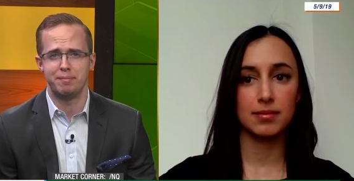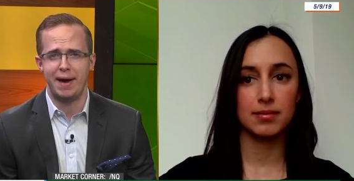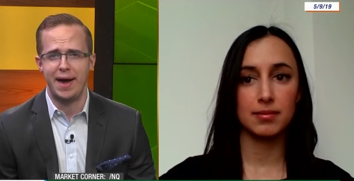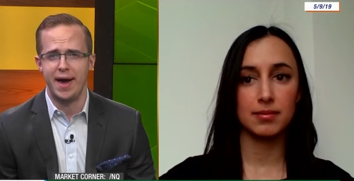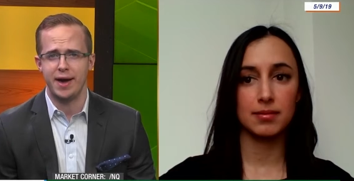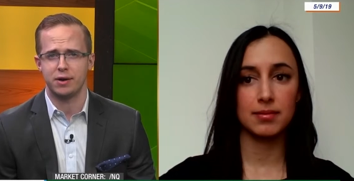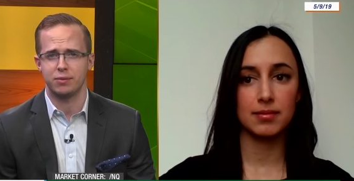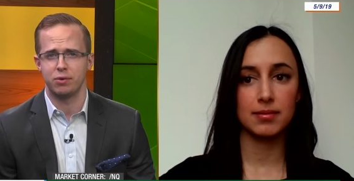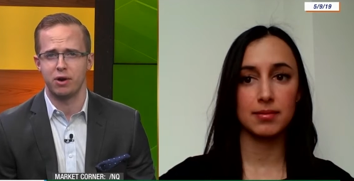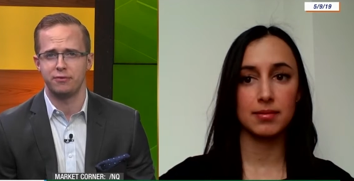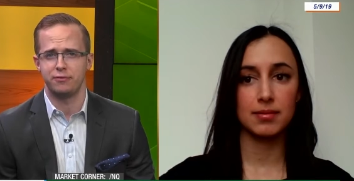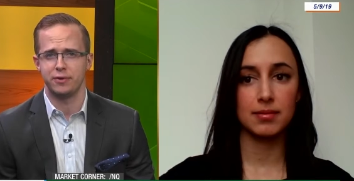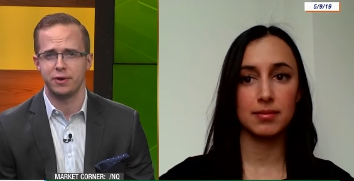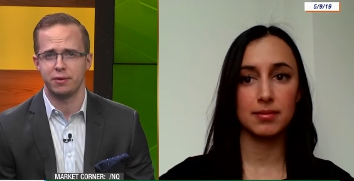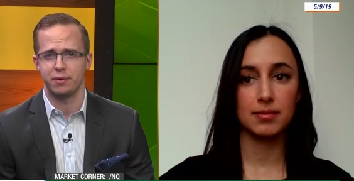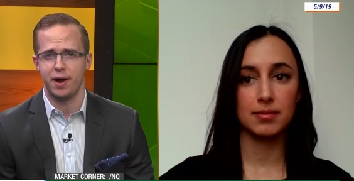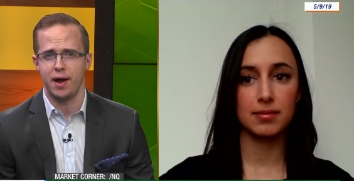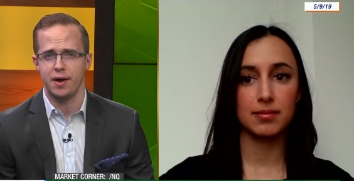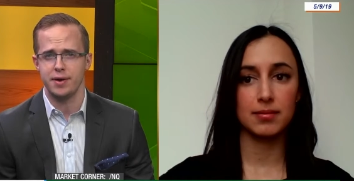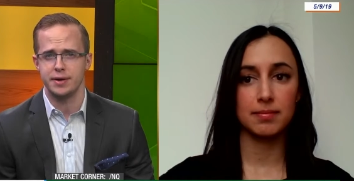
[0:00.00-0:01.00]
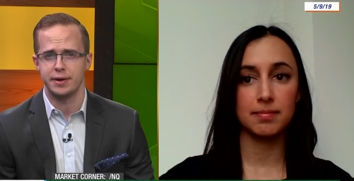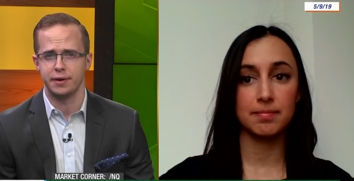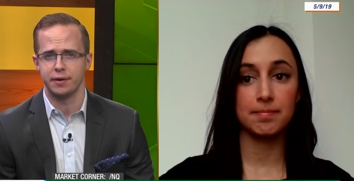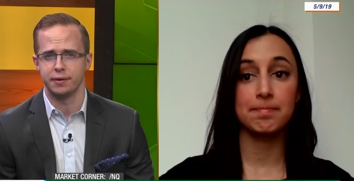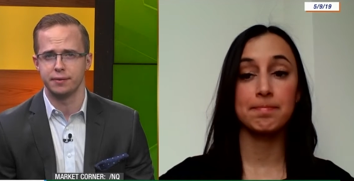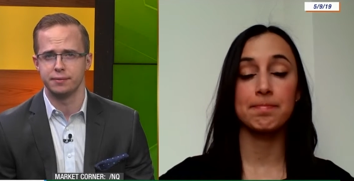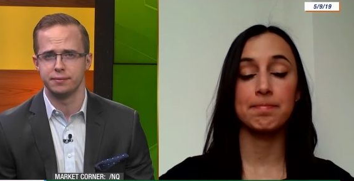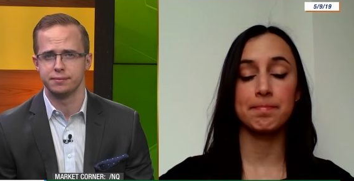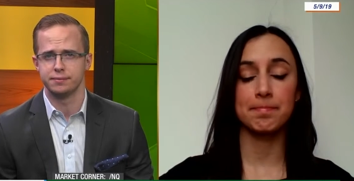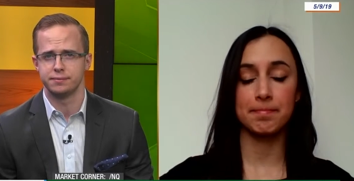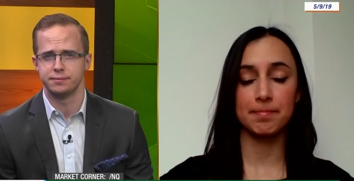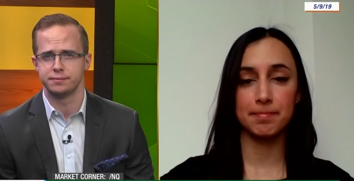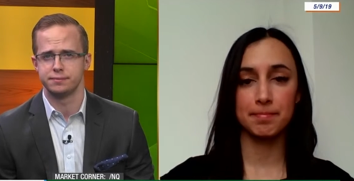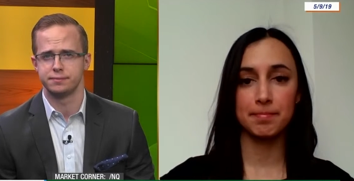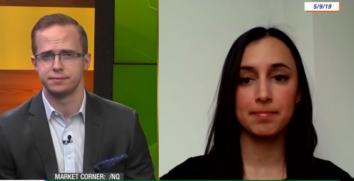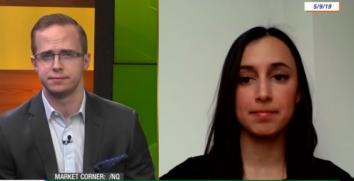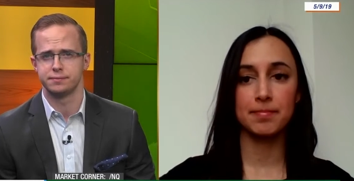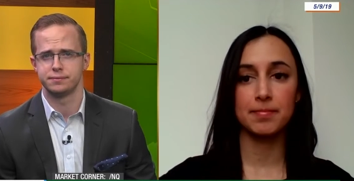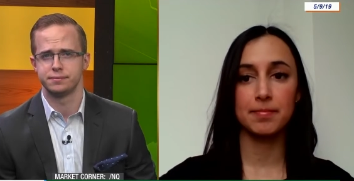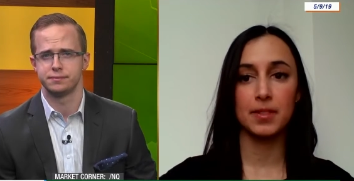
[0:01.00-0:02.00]
Speaker 1: back roughly around here?
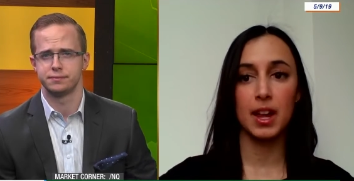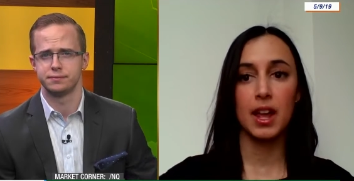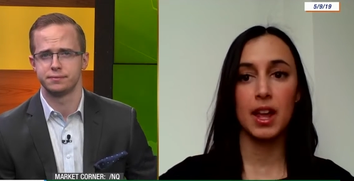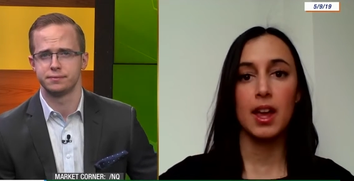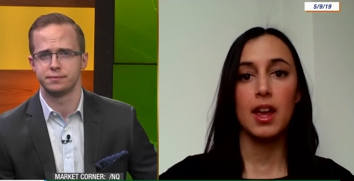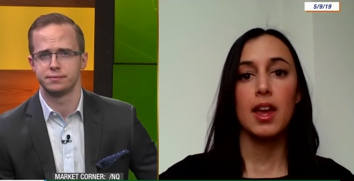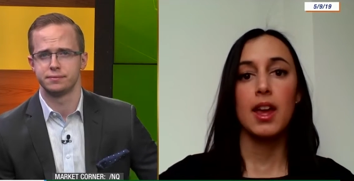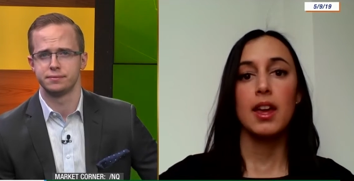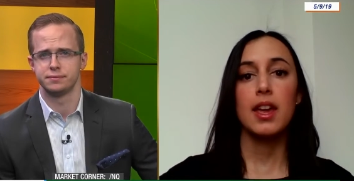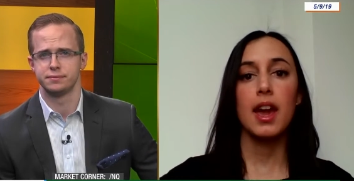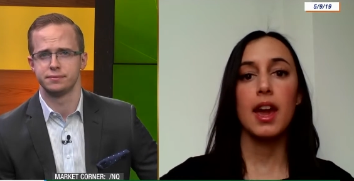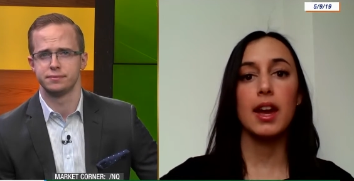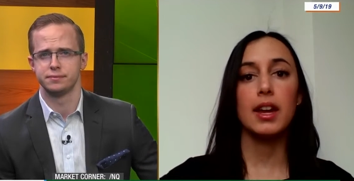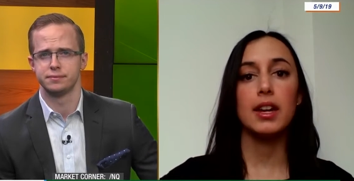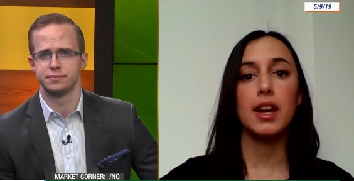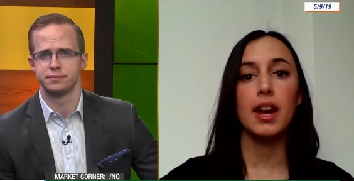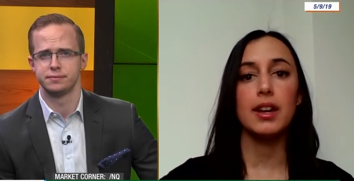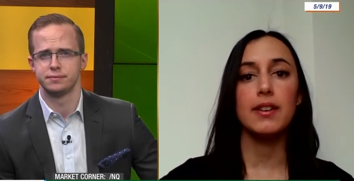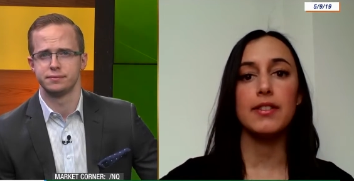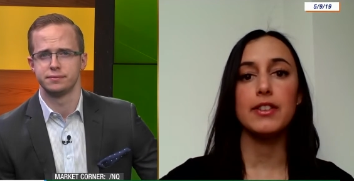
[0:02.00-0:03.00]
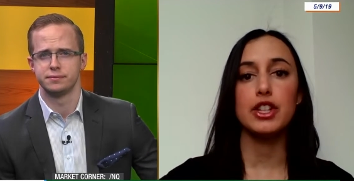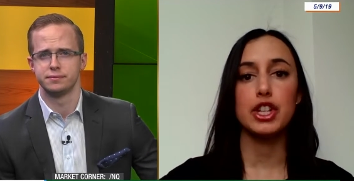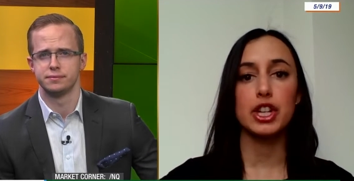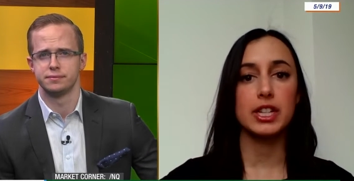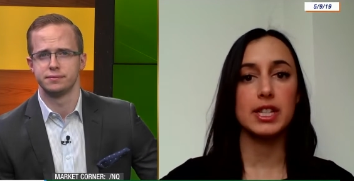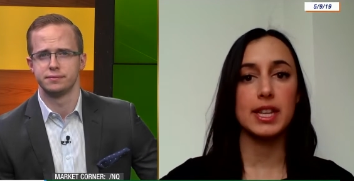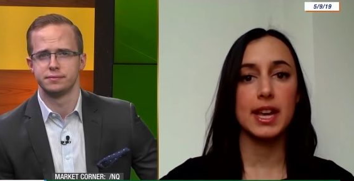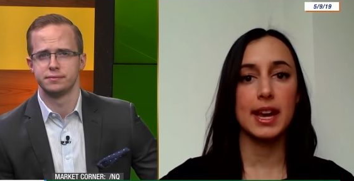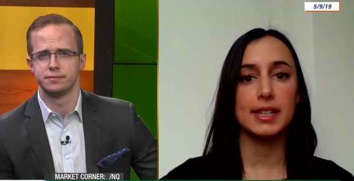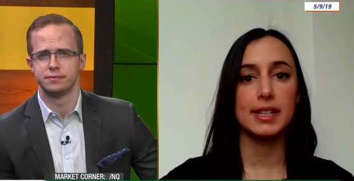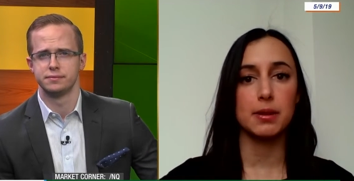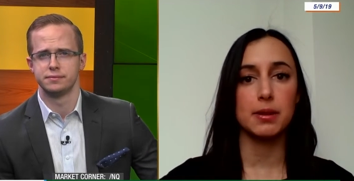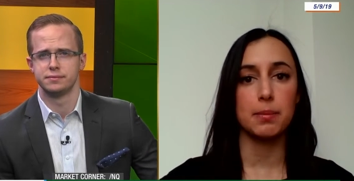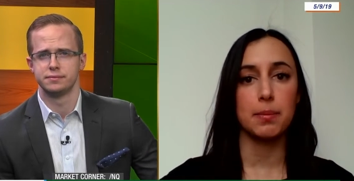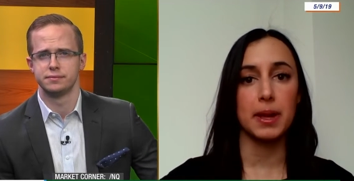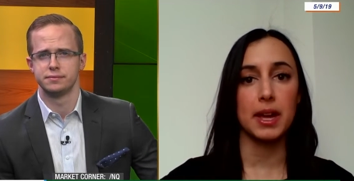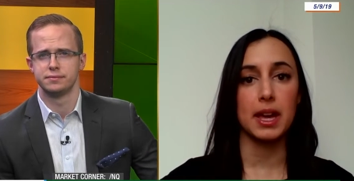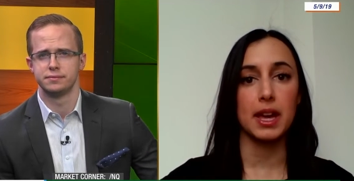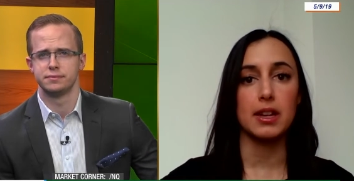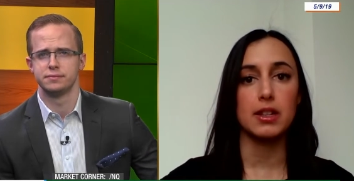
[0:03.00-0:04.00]
Speaker 2: Yeah, and not even just the S
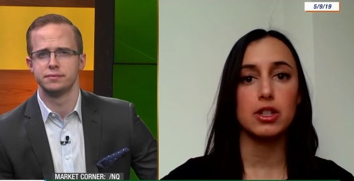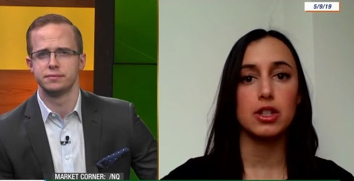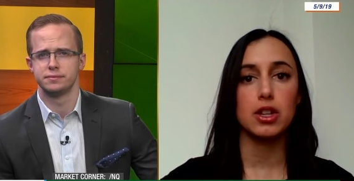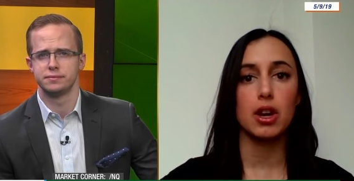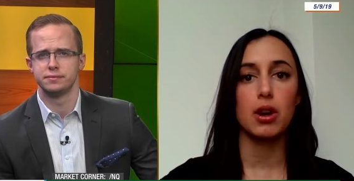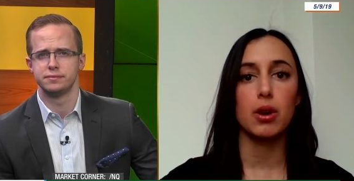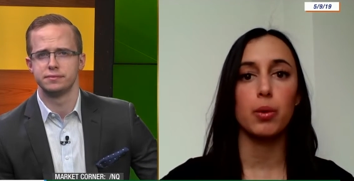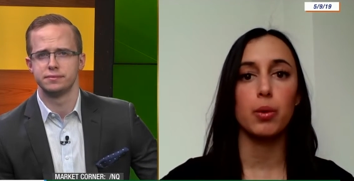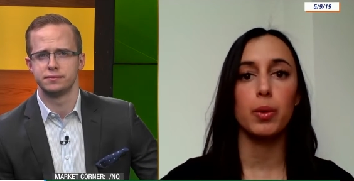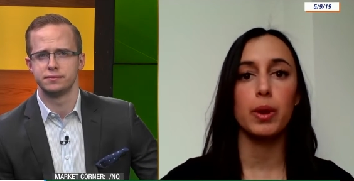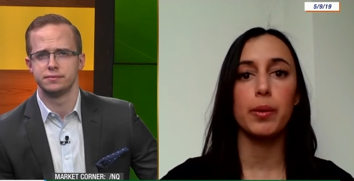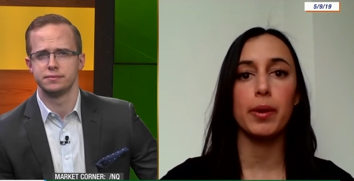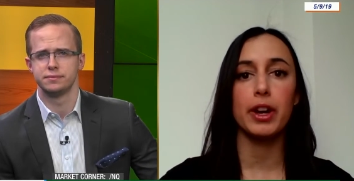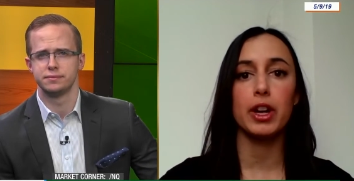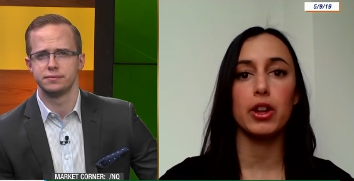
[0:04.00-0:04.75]
and P. So we